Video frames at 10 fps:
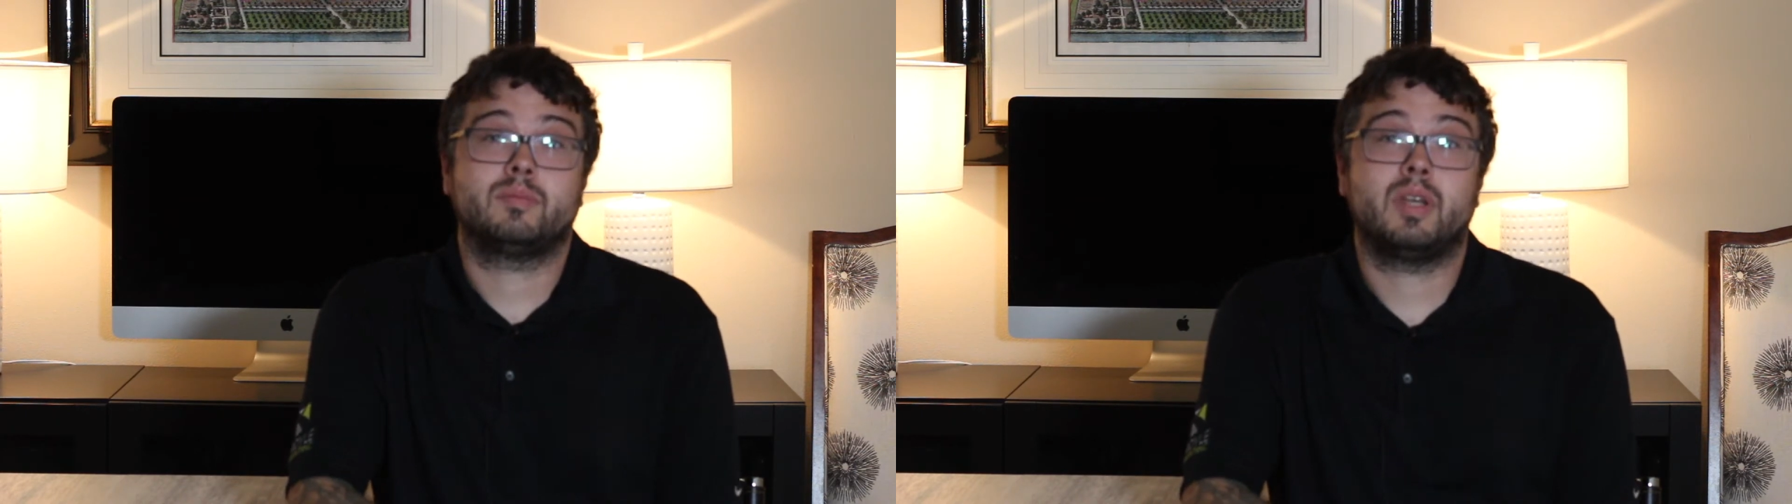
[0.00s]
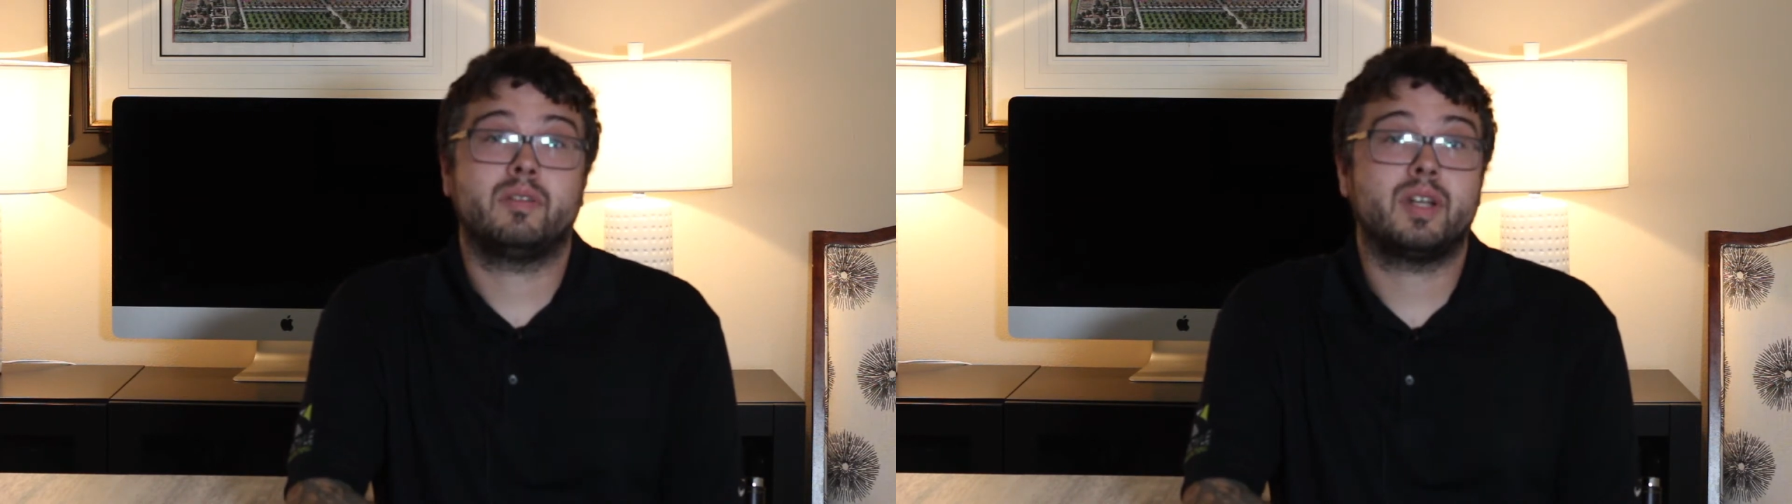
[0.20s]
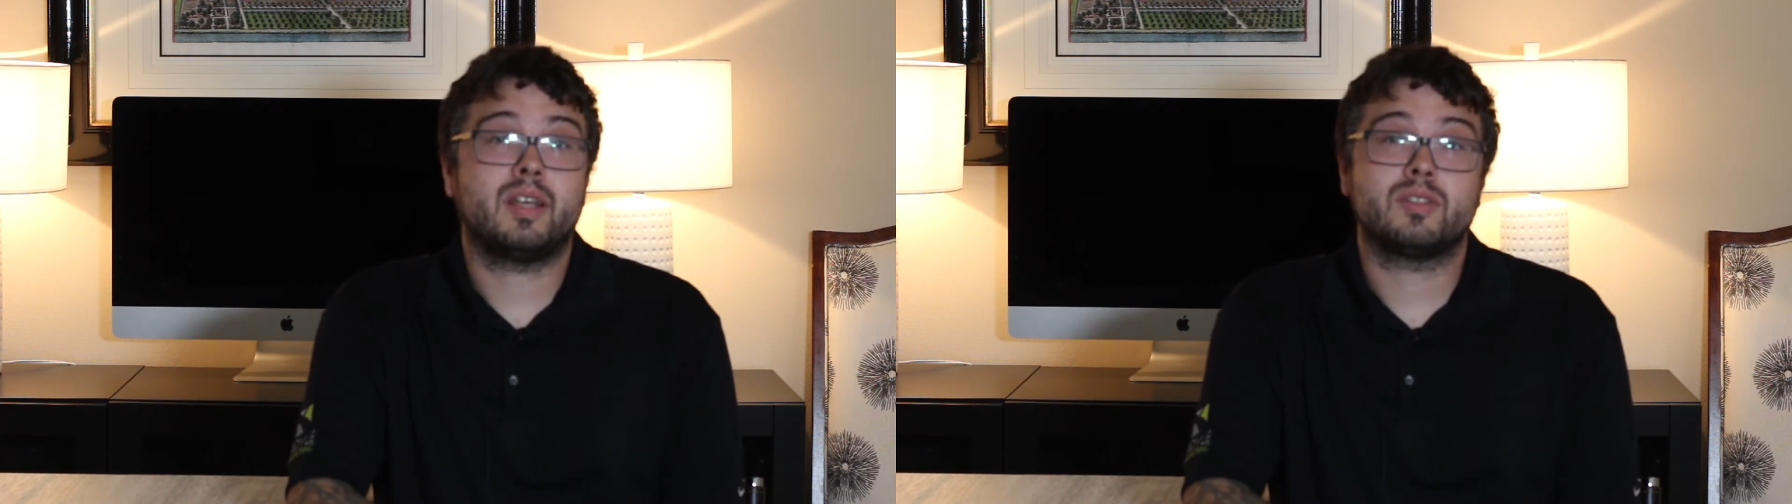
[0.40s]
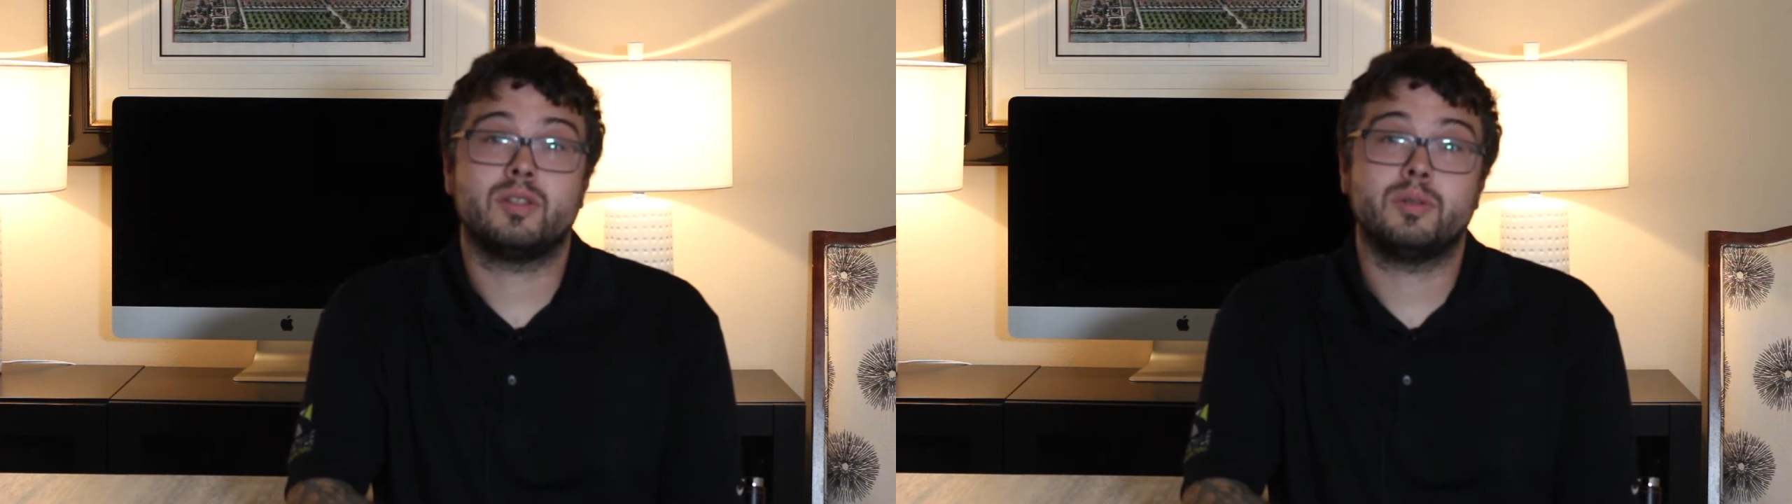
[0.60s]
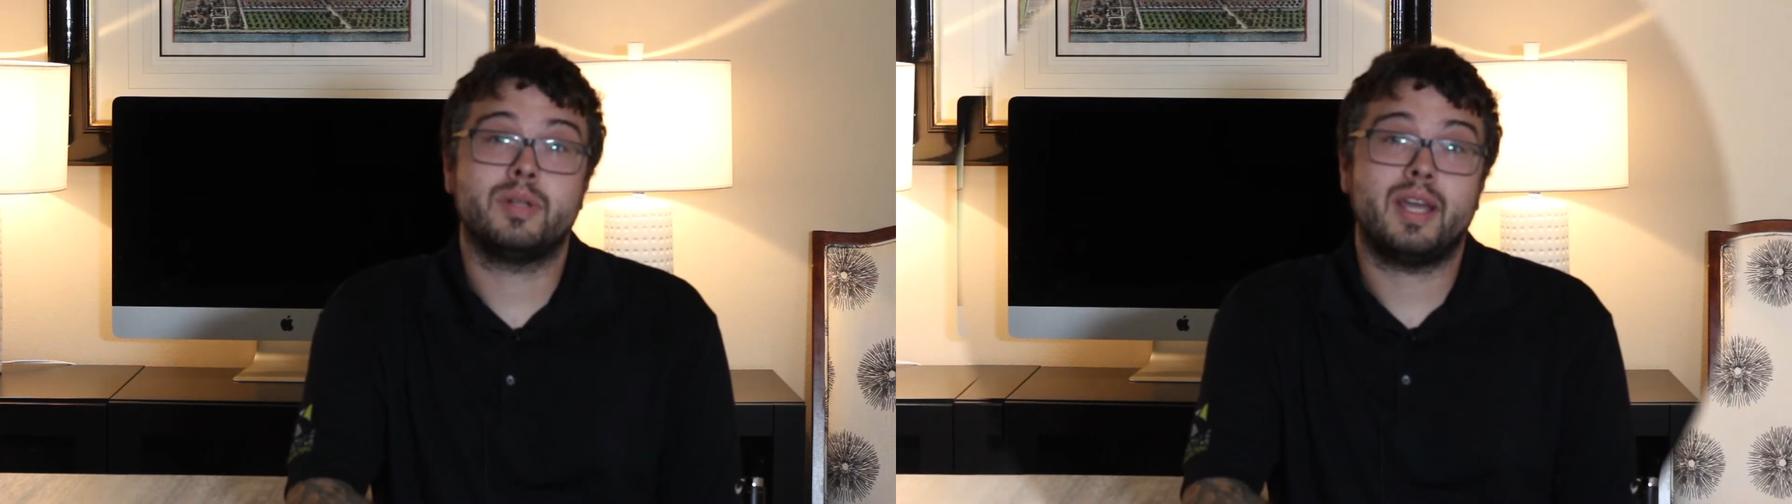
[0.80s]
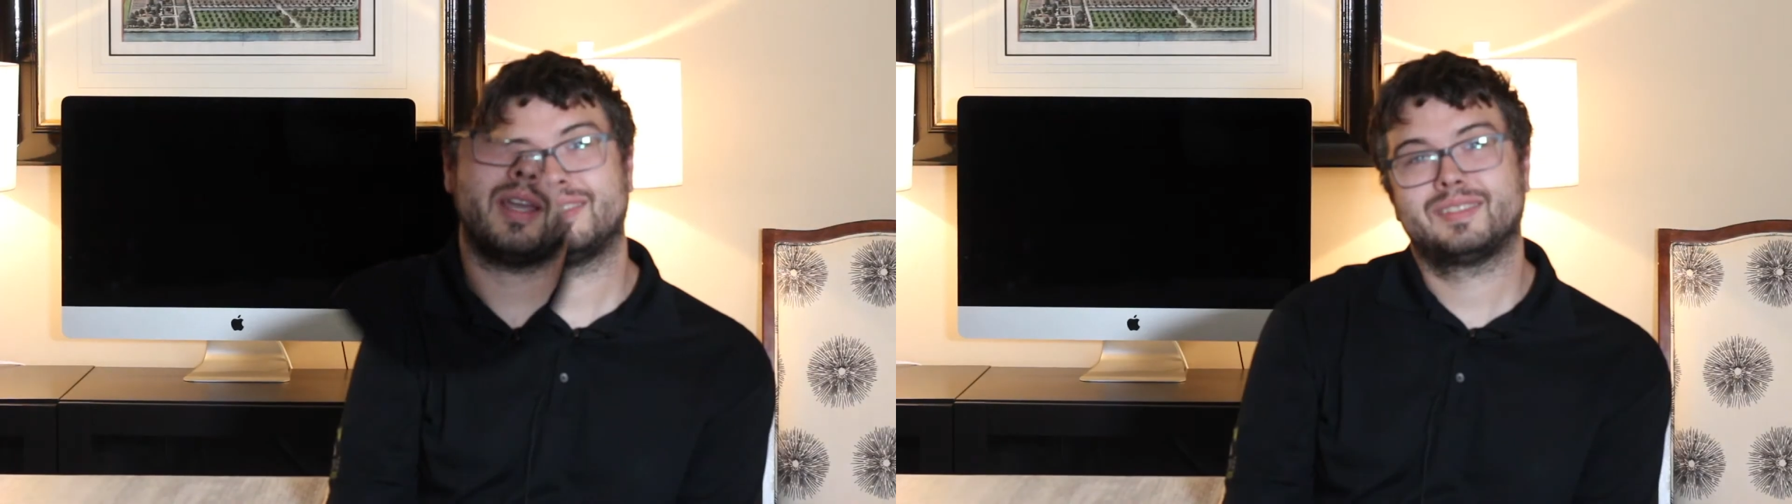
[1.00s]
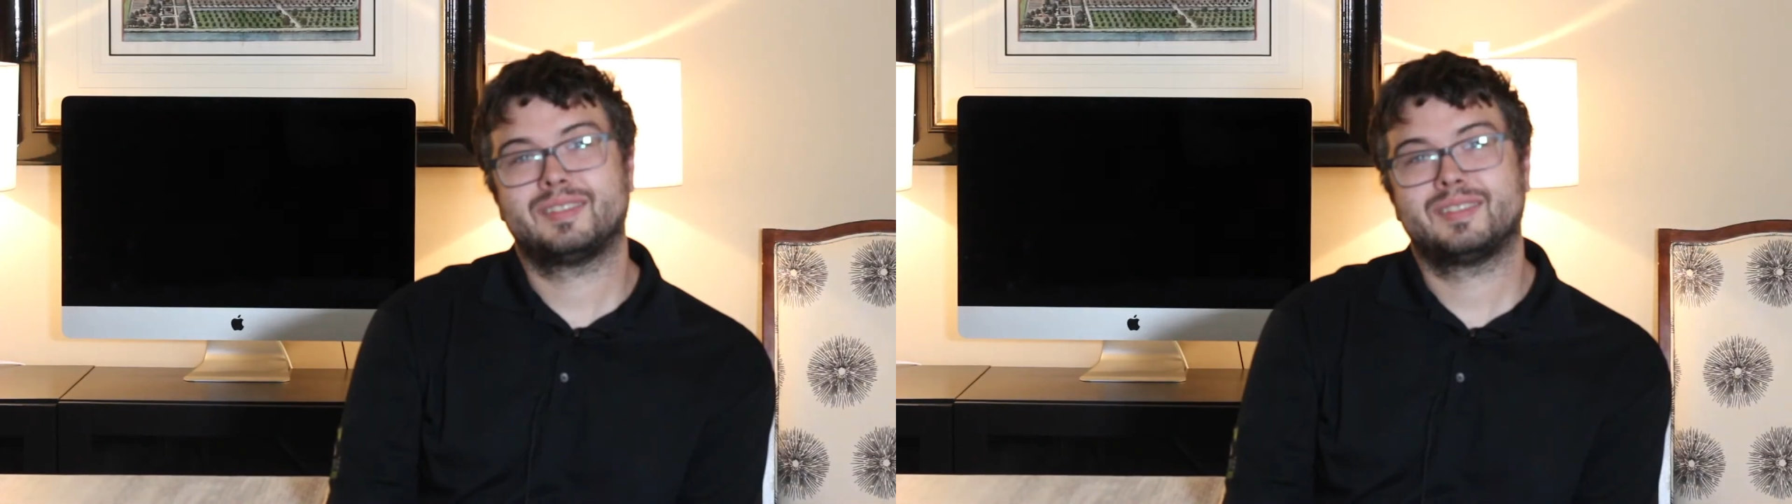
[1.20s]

Every day is a new day.